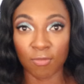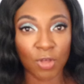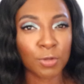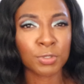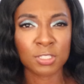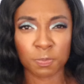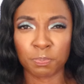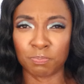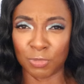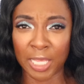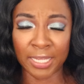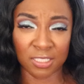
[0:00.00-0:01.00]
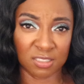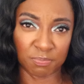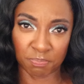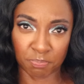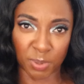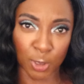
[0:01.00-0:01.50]
I've always liked
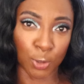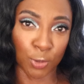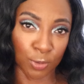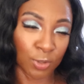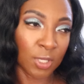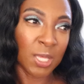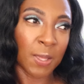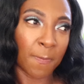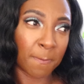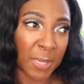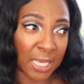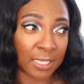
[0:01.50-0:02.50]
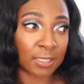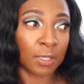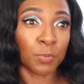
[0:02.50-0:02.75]
bigger men.